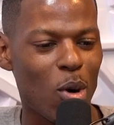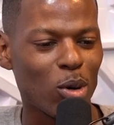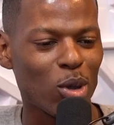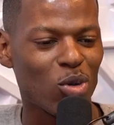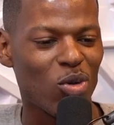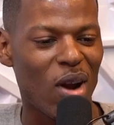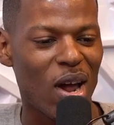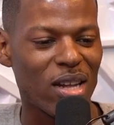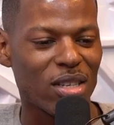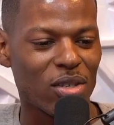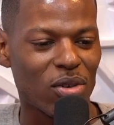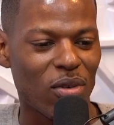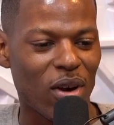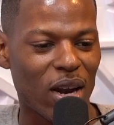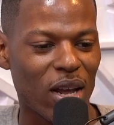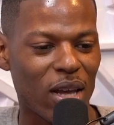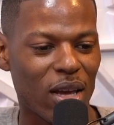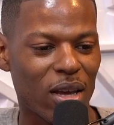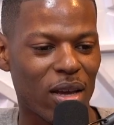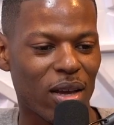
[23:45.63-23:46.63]
polarizing
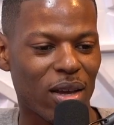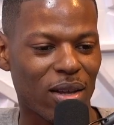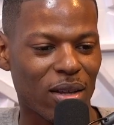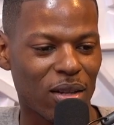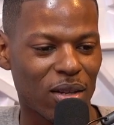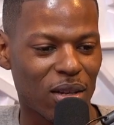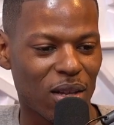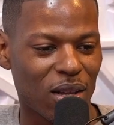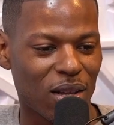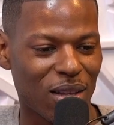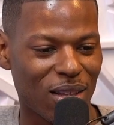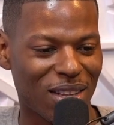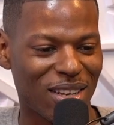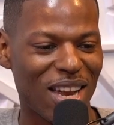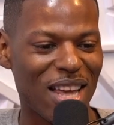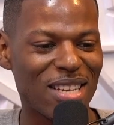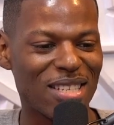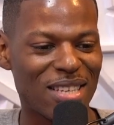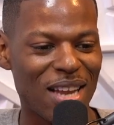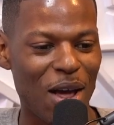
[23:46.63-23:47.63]
right here."
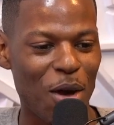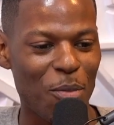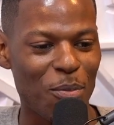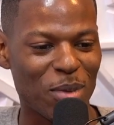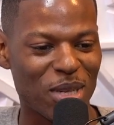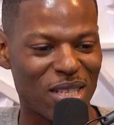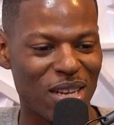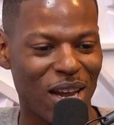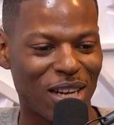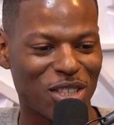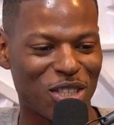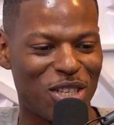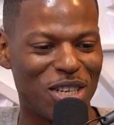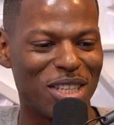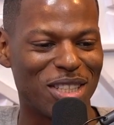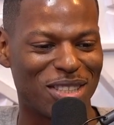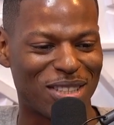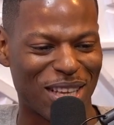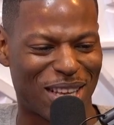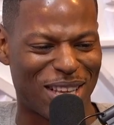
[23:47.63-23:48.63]
And they sound
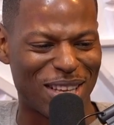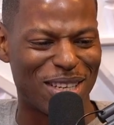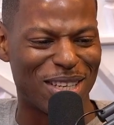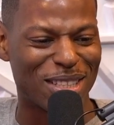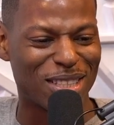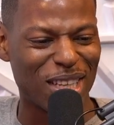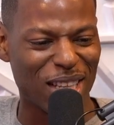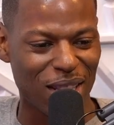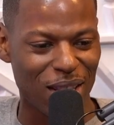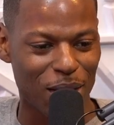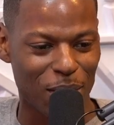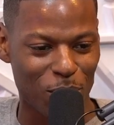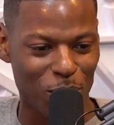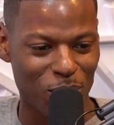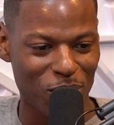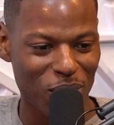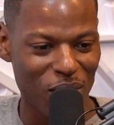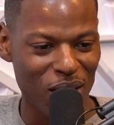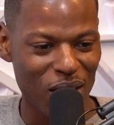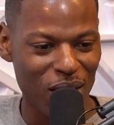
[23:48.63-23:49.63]
misogynistic in this clip.
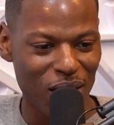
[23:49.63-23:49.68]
